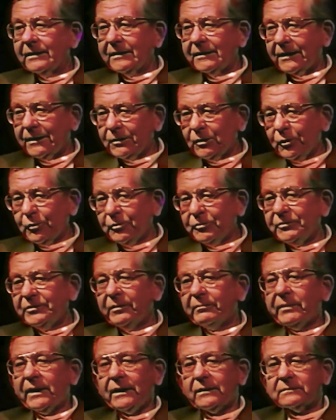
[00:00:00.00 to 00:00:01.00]
And I learned
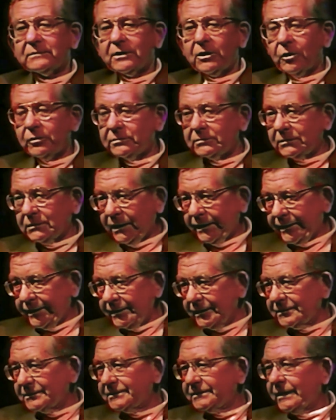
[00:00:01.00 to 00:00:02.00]
about cut
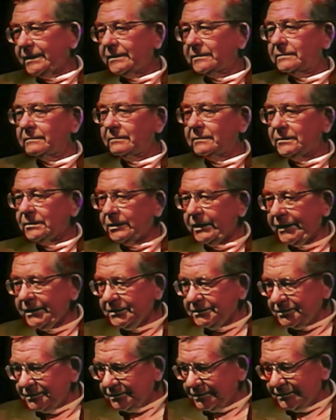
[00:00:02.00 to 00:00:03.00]
glass and
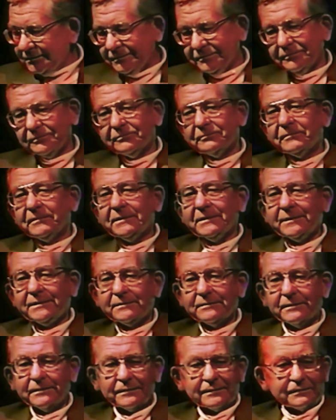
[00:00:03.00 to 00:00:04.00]
lace
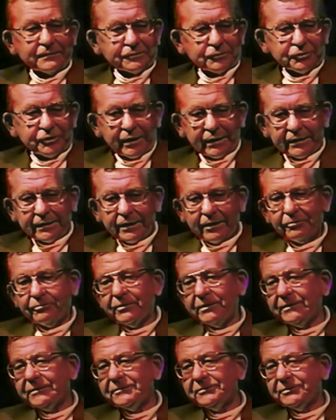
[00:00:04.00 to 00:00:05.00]
and the Czech
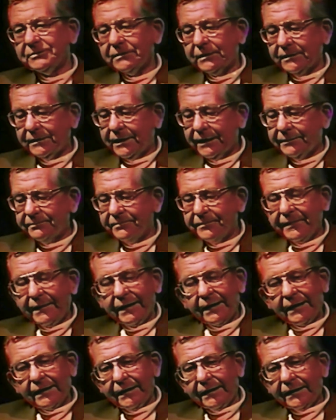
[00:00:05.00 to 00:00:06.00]
heritage.
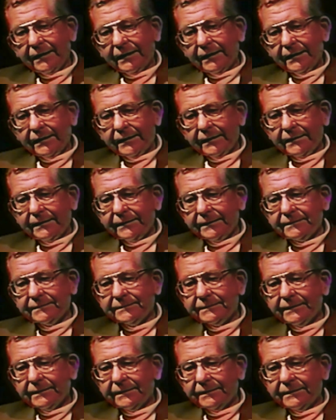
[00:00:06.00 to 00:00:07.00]
And
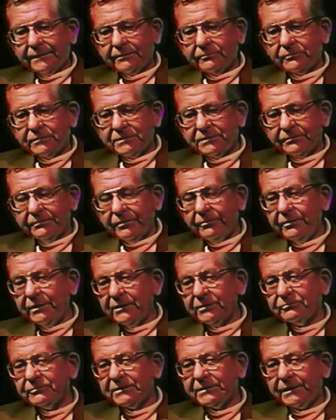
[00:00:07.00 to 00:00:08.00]
it was a very
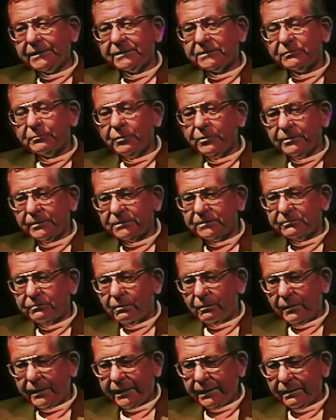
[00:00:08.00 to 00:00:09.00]
interesting experience
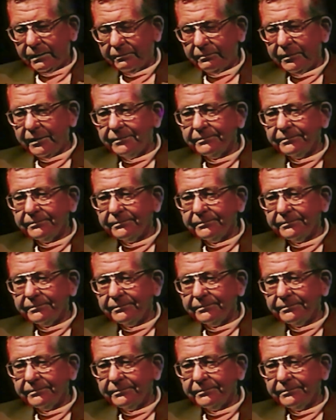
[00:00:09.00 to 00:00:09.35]
growing up.